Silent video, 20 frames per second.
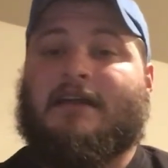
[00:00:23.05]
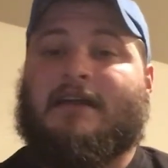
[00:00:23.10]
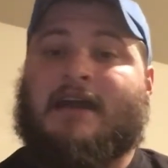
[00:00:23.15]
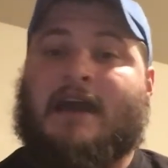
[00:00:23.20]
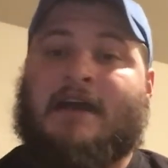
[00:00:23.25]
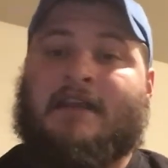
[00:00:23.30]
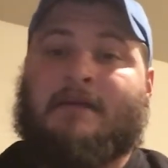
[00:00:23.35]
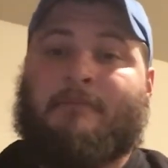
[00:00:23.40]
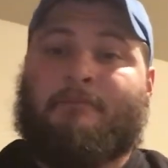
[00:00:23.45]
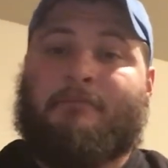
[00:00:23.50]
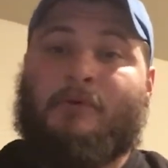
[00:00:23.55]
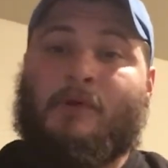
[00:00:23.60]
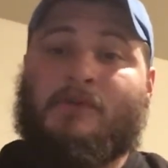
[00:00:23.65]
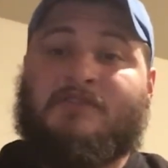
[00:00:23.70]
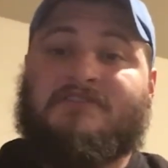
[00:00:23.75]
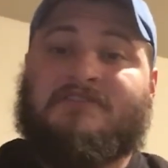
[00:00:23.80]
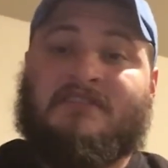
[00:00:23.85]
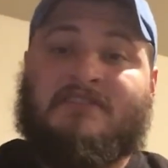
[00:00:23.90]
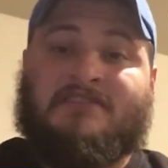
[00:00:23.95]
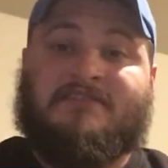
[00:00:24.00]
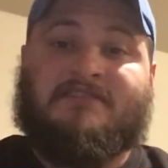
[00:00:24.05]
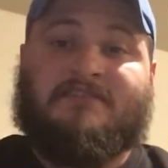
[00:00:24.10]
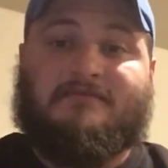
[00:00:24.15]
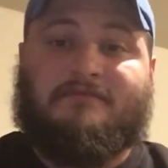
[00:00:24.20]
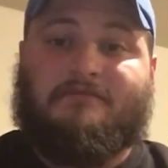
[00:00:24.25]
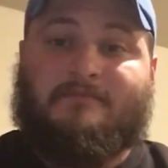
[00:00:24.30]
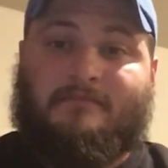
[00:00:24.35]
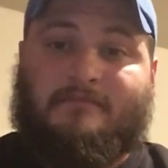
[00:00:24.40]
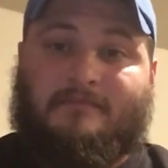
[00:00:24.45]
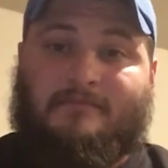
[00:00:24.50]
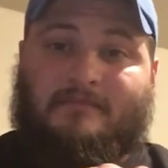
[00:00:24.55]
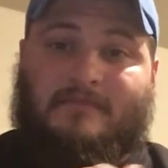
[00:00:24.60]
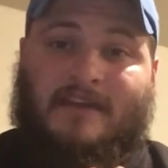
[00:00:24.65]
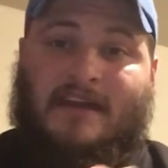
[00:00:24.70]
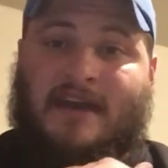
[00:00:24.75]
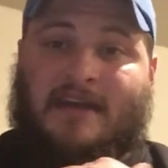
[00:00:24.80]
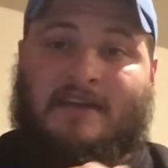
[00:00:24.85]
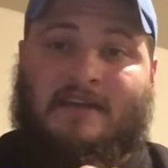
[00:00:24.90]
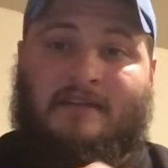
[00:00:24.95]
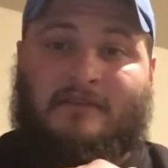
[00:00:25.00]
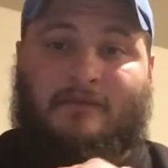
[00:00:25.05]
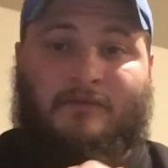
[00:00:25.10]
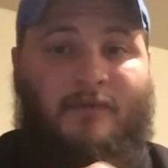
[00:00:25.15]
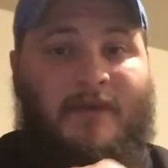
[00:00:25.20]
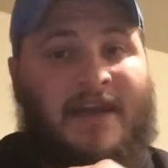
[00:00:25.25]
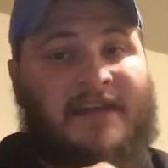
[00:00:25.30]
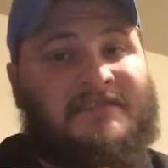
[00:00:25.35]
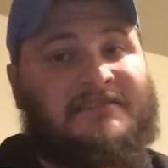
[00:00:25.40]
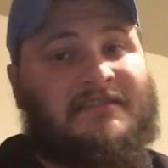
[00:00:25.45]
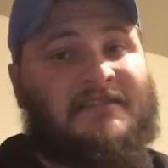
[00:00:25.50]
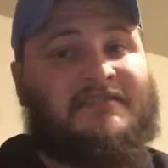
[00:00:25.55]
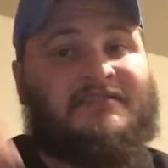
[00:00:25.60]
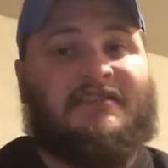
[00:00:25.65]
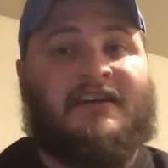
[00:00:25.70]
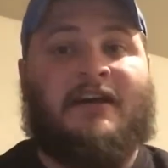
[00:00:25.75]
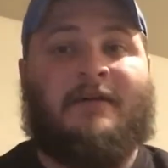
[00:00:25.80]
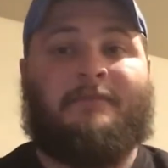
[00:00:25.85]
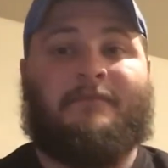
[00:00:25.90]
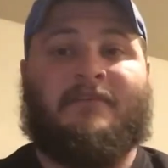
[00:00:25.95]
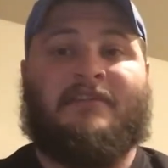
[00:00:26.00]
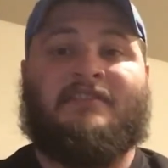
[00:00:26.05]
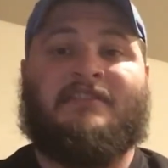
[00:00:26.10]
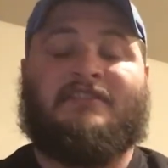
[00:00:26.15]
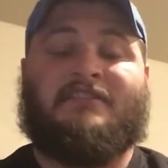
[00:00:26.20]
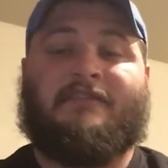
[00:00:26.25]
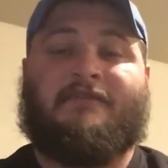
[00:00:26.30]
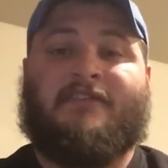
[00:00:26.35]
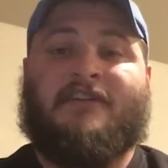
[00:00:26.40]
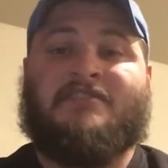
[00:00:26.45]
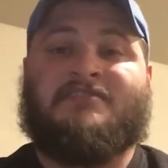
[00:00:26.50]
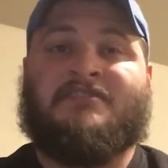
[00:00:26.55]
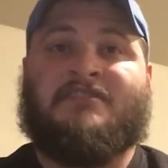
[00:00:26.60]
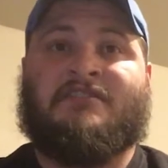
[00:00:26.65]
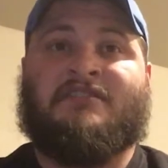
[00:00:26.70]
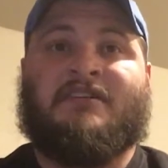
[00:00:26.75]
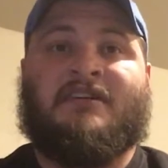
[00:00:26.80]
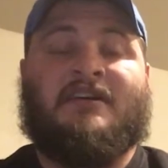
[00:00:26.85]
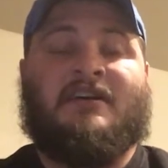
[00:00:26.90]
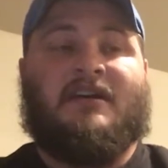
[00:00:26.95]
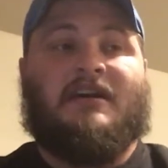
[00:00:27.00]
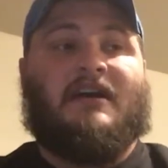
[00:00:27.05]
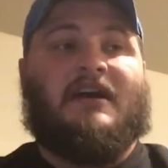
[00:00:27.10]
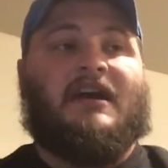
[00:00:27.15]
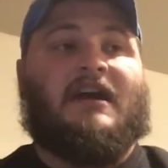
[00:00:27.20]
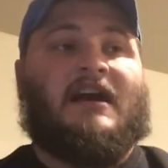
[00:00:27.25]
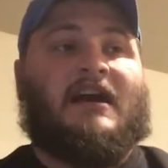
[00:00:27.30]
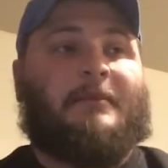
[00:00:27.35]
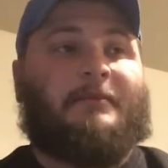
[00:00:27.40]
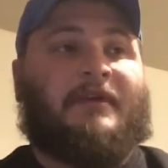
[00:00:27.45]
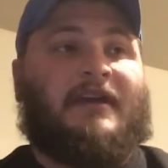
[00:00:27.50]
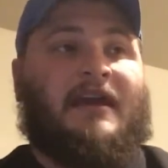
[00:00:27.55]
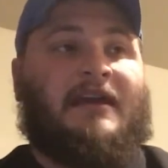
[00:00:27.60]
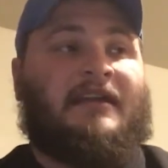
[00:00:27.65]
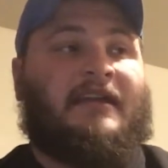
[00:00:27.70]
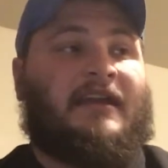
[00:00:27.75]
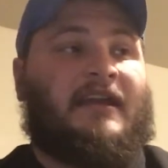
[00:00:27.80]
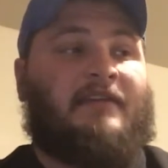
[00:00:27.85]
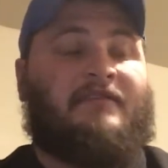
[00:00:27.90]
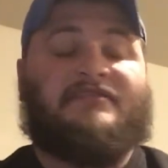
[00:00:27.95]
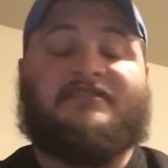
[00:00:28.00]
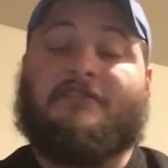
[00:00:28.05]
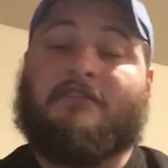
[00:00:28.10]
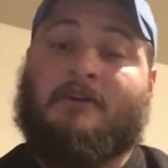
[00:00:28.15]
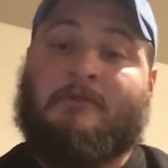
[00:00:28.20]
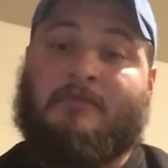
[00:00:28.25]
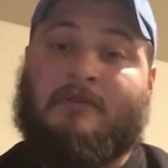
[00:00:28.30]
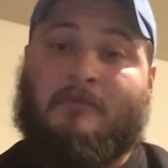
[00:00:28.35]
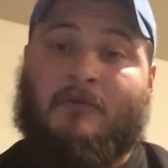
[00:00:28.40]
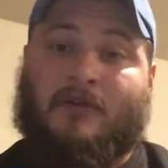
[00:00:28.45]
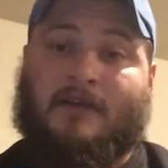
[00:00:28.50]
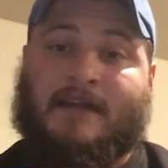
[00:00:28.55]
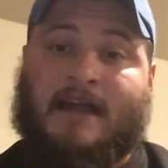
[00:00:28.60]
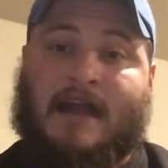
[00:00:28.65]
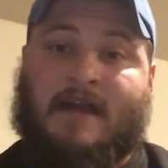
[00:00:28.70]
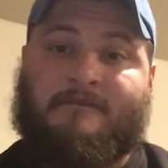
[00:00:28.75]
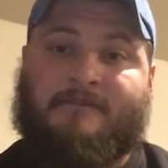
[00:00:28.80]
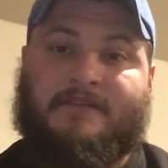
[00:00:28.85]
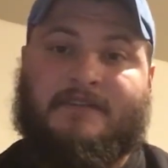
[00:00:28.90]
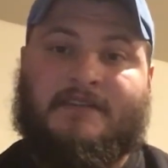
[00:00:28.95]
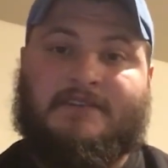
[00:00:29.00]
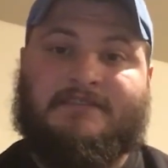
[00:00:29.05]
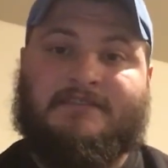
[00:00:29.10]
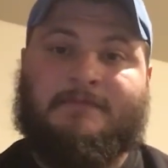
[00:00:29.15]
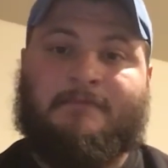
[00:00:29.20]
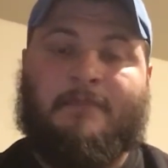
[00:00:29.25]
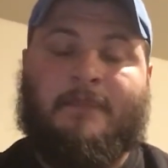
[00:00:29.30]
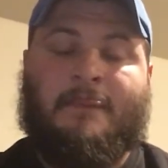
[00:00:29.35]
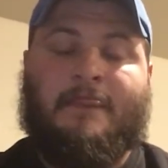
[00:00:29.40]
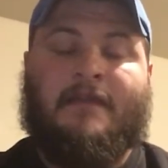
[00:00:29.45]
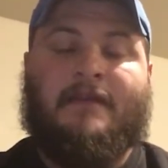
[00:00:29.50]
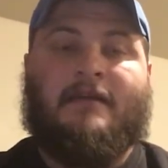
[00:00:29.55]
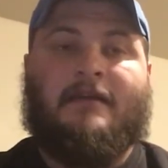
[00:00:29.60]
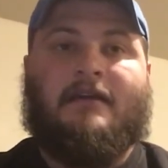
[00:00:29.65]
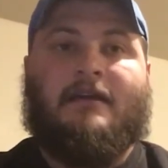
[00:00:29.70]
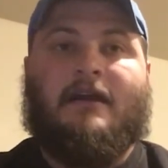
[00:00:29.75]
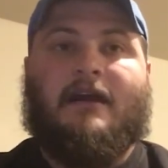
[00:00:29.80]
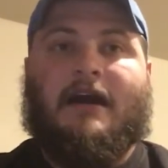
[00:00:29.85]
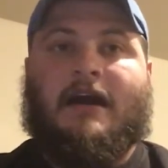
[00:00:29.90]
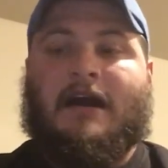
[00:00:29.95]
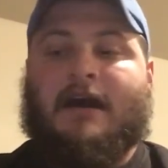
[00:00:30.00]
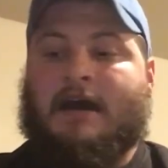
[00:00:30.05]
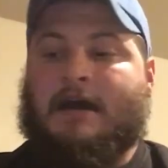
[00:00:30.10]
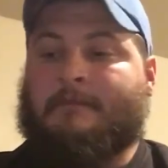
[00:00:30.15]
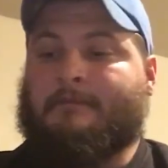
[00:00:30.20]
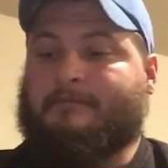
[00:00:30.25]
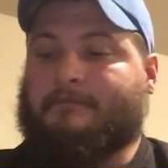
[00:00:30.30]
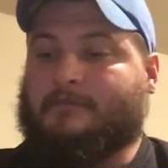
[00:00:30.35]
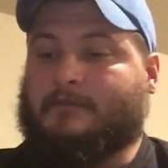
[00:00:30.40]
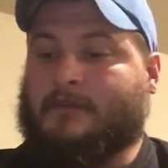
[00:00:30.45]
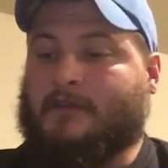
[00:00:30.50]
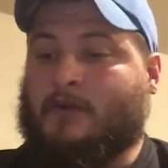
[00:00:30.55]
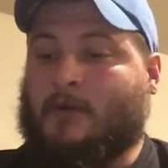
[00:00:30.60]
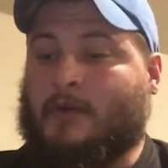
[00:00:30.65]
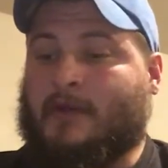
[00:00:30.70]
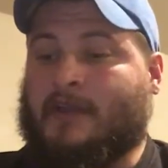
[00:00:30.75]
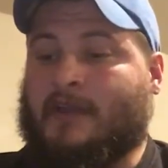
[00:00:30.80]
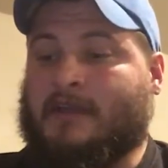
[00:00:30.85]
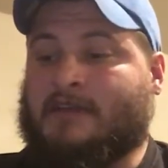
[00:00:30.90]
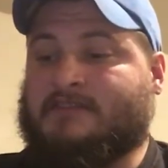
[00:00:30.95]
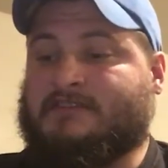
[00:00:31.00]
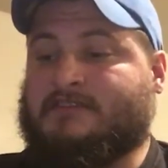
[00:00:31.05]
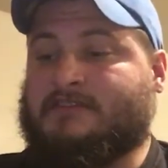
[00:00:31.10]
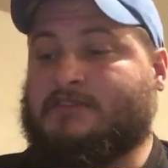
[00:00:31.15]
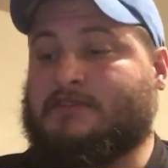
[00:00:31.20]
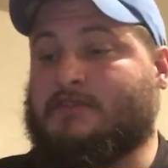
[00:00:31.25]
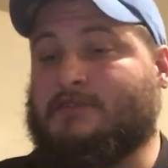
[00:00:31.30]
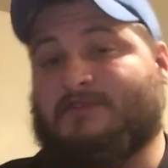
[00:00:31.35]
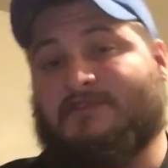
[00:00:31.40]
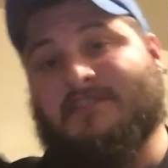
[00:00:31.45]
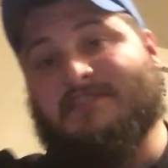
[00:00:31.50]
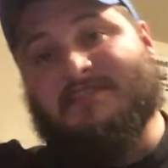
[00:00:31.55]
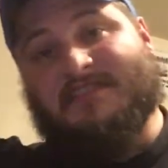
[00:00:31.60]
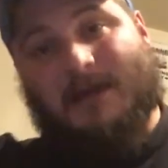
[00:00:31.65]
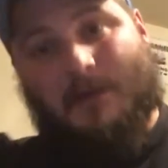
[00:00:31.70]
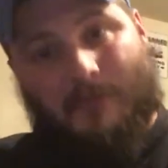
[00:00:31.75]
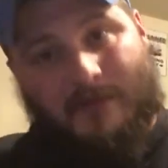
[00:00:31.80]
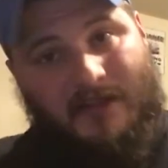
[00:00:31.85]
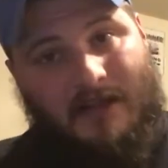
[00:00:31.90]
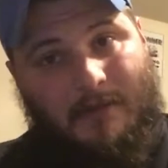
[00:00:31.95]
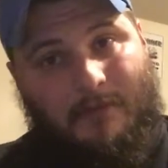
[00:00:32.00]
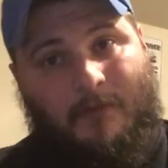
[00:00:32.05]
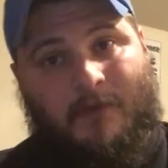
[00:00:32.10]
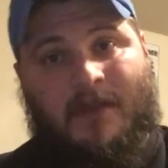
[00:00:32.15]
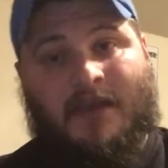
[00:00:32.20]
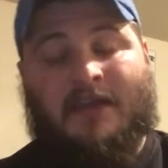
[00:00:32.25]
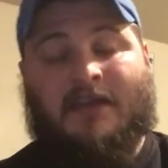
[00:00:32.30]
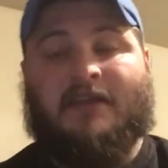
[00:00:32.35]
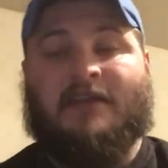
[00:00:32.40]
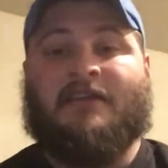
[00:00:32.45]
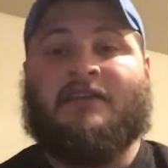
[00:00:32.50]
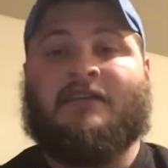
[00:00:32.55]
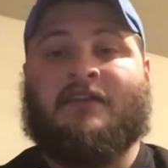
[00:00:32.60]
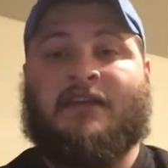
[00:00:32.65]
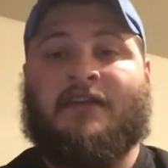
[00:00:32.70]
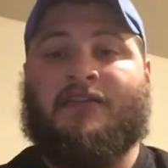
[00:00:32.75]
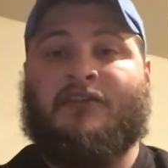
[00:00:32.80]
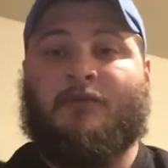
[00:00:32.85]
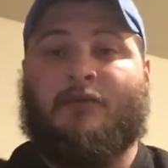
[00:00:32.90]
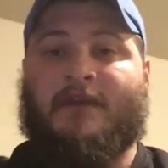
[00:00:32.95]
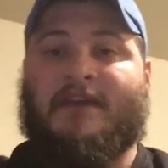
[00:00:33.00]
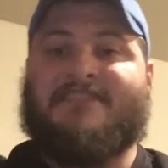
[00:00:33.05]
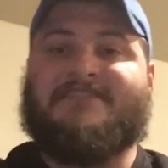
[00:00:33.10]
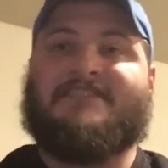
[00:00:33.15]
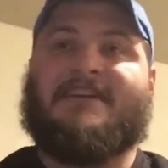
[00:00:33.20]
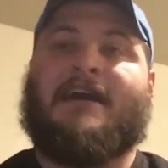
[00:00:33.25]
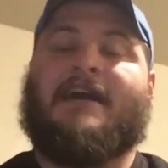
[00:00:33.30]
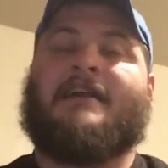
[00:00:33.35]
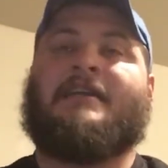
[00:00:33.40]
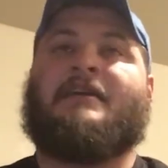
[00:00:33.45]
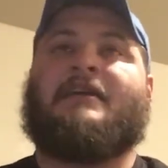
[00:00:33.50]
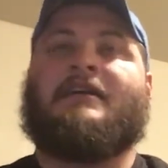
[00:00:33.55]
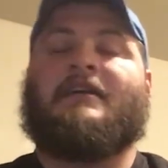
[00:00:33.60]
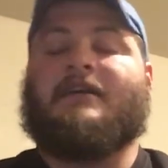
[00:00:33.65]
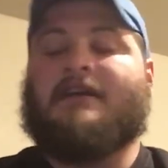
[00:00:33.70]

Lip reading: Kind of boost us, kind of raised us up in the division, kind of gave us a little bit more confidence going into this coming up week and the weeks on.